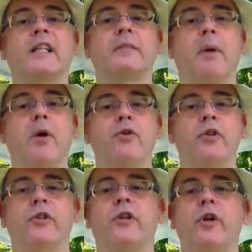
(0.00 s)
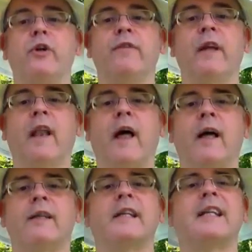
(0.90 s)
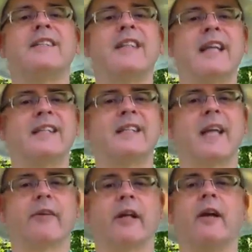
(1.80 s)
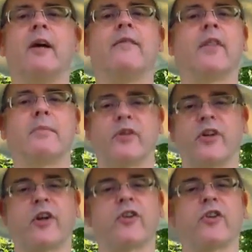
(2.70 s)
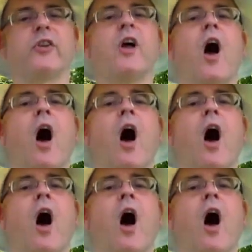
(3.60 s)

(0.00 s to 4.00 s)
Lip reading: exposure to UV light is necessary for the production